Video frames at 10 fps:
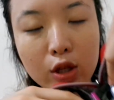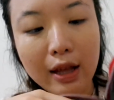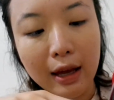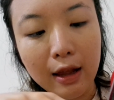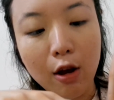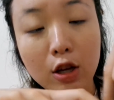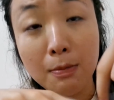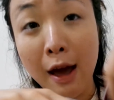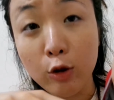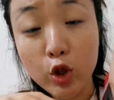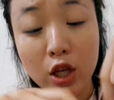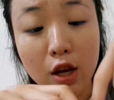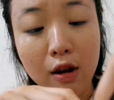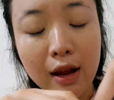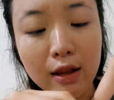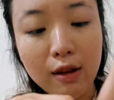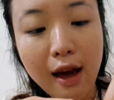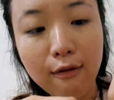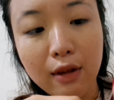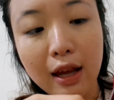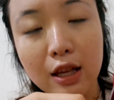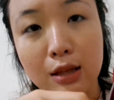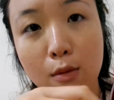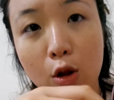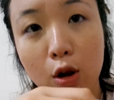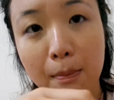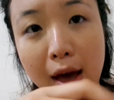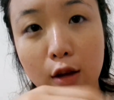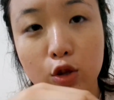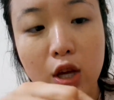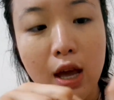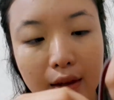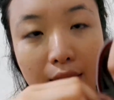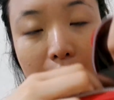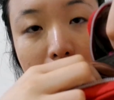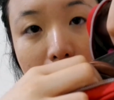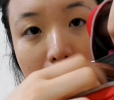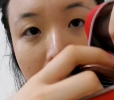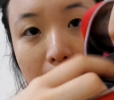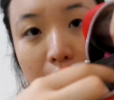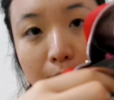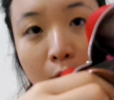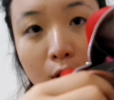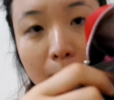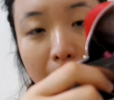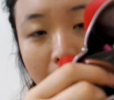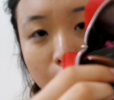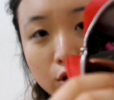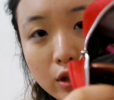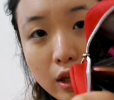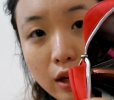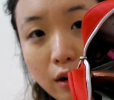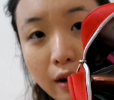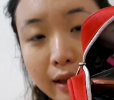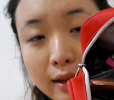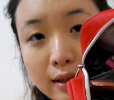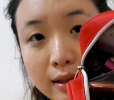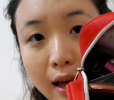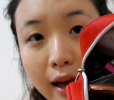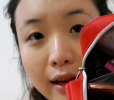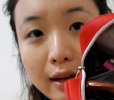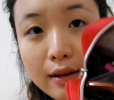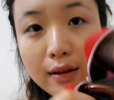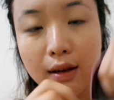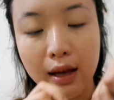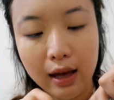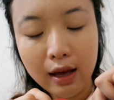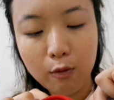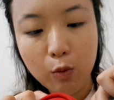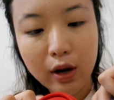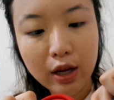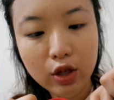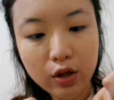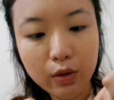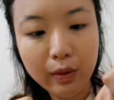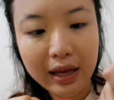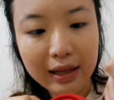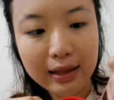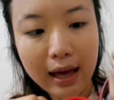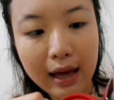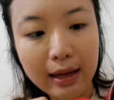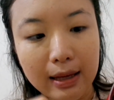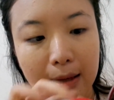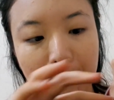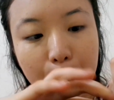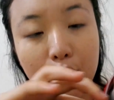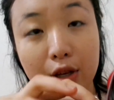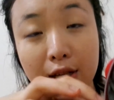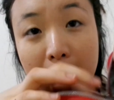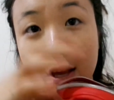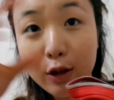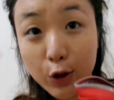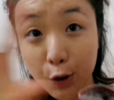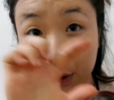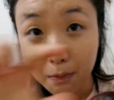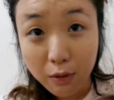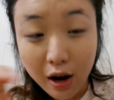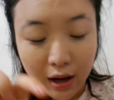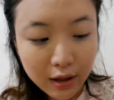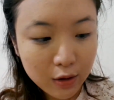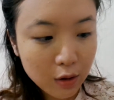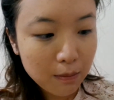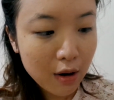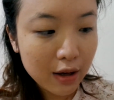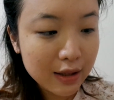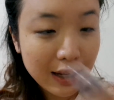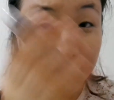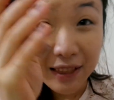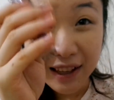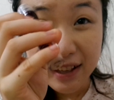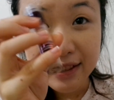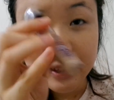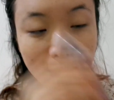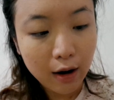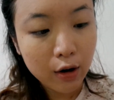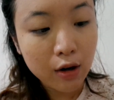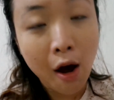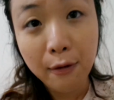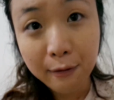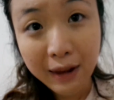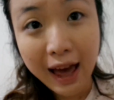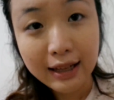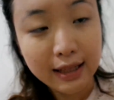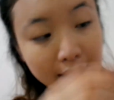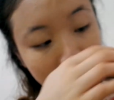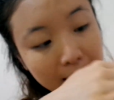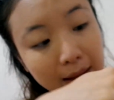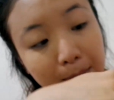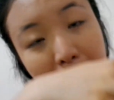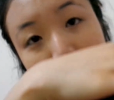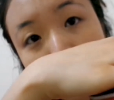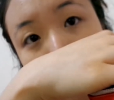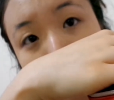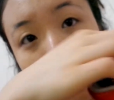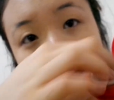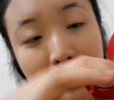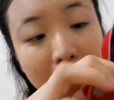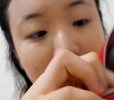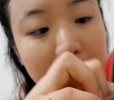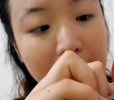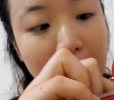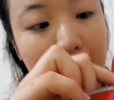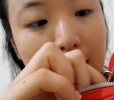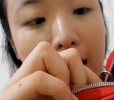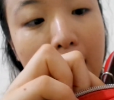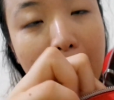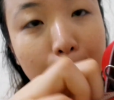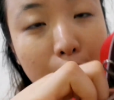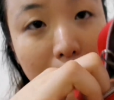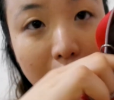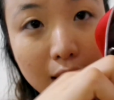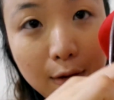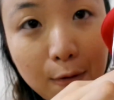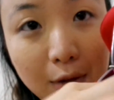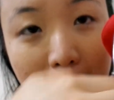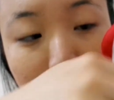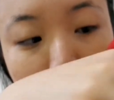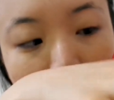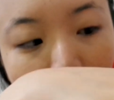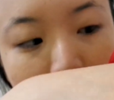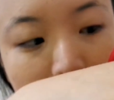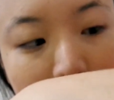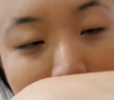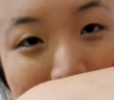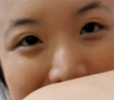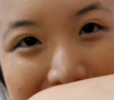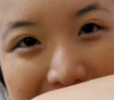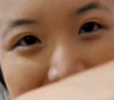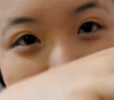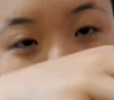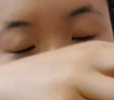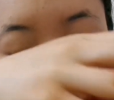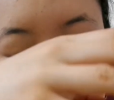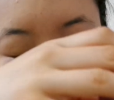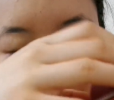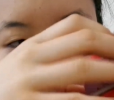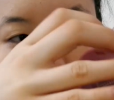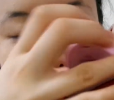just like a large pouch here, and you have like a smaller pouch. This is a smaller pouch here at the side. And what I do is I put tube products or products like these that are not flat in the bigger compartment, and I put like the flat products like these um,